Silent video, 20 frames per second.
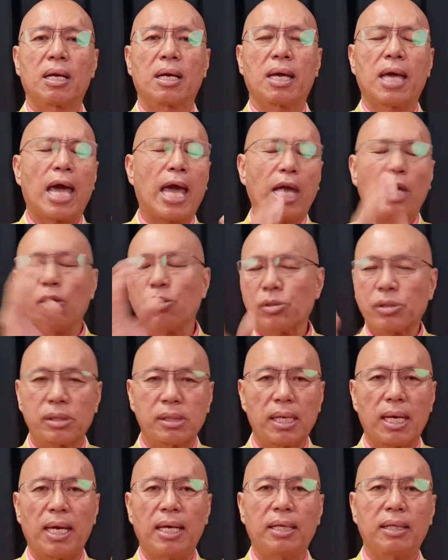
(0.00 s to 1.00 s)

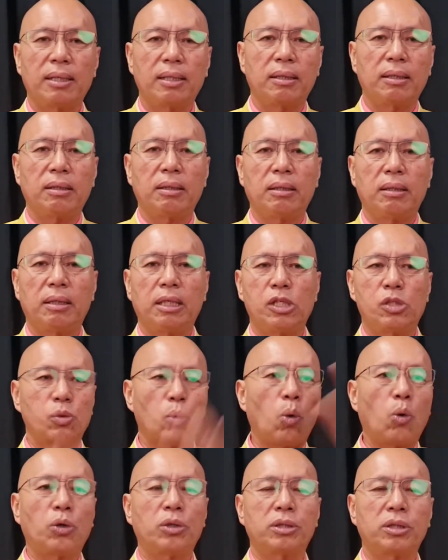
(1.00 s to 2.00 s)
chaos and
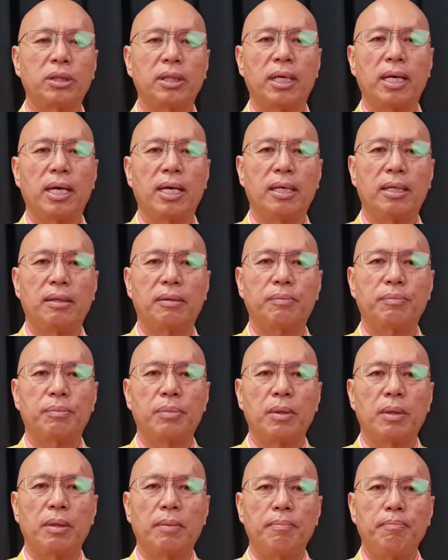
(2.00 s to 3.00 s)
disorder and
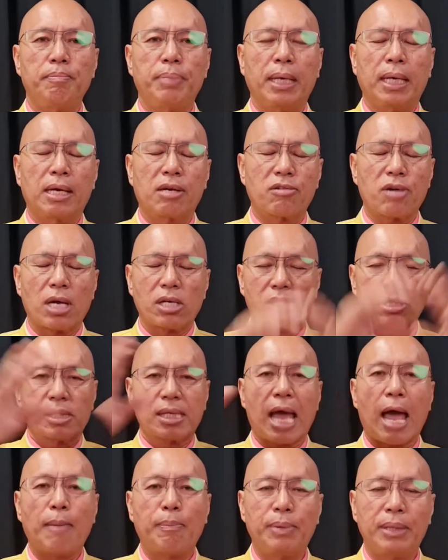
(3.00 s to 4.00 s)
big
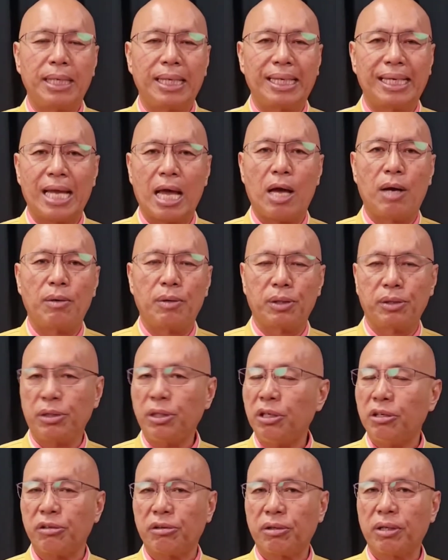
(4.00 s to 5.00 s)
crisis happening now on
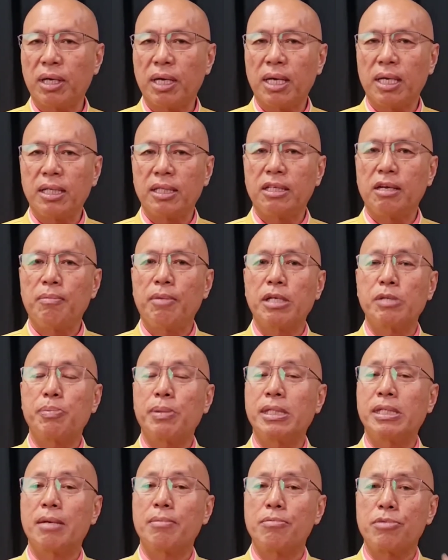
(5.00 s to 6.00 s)
Earth? There must
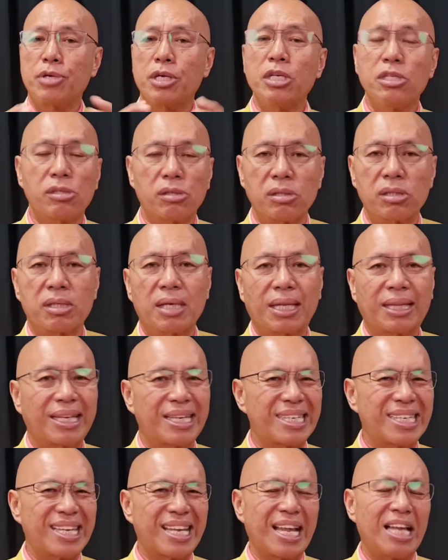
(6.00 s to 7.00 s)
be some reasons that
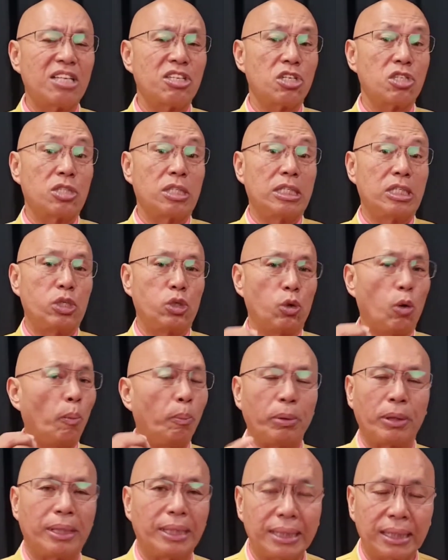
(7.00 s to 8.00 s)
it's not just
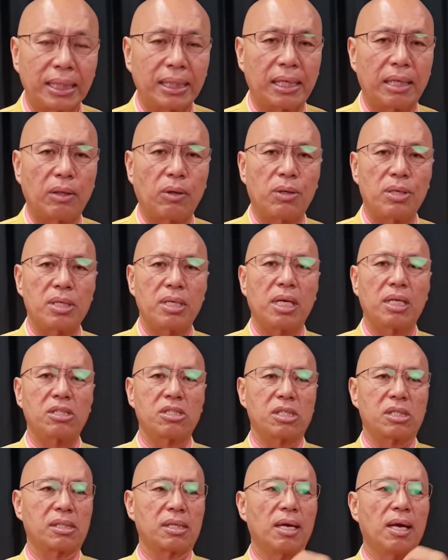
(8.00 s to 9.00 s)
geopolitical or not
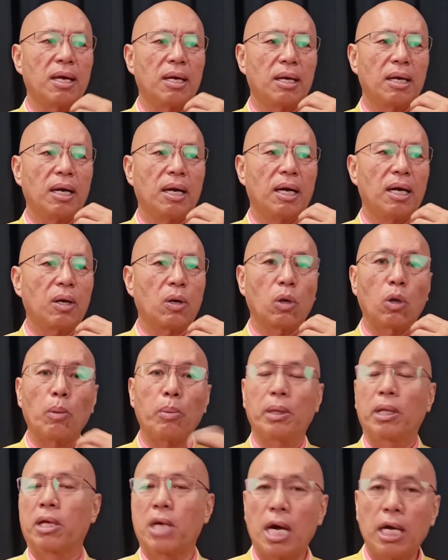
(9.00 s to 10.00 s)
just
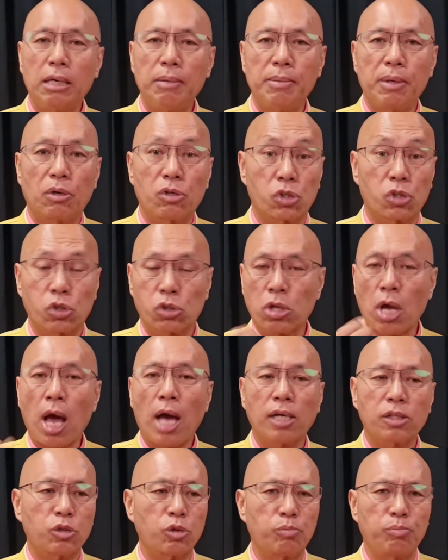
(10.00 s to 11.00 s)
global economy or
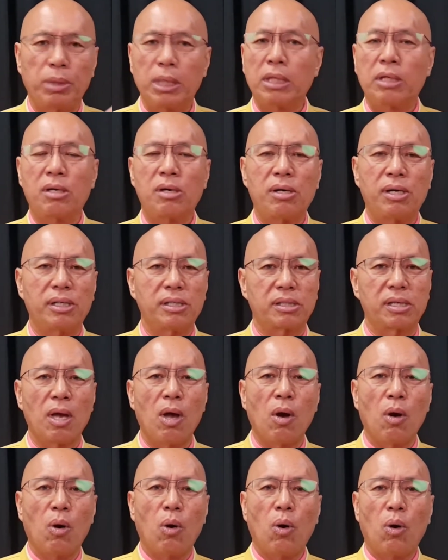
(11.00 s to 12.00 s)
stocks or bitcoins
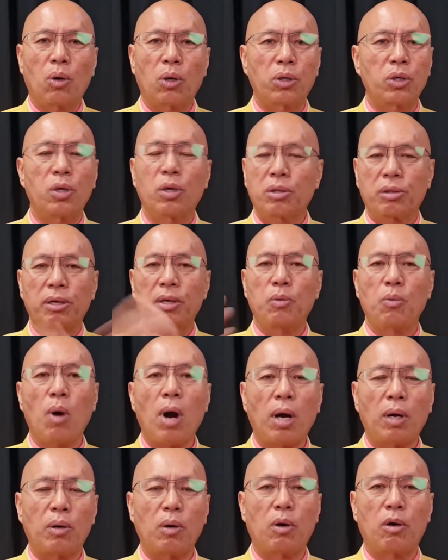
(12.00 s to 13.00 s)
or Ukraine
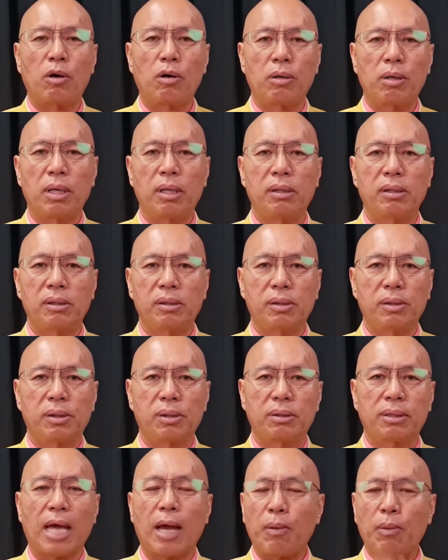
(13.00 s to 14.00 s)
war
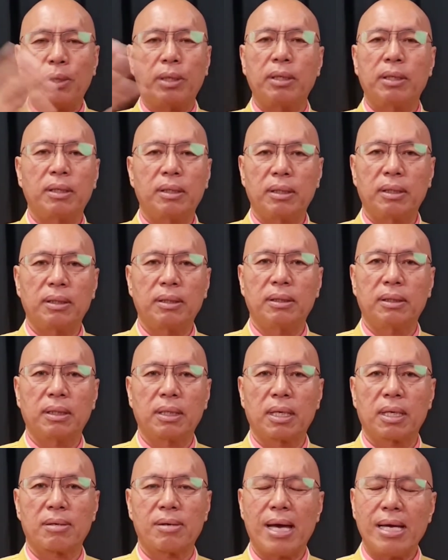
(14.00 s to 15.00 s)
or Taiwan
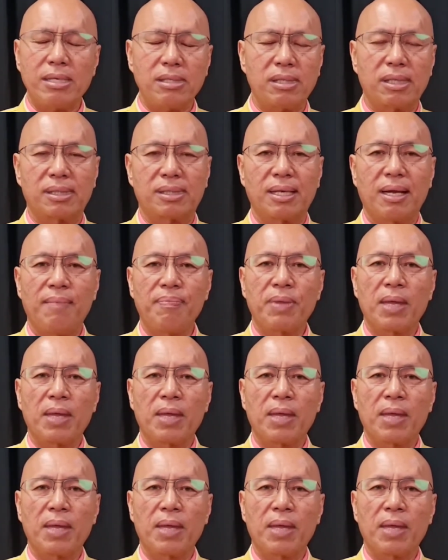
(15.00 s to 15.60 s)
crisis.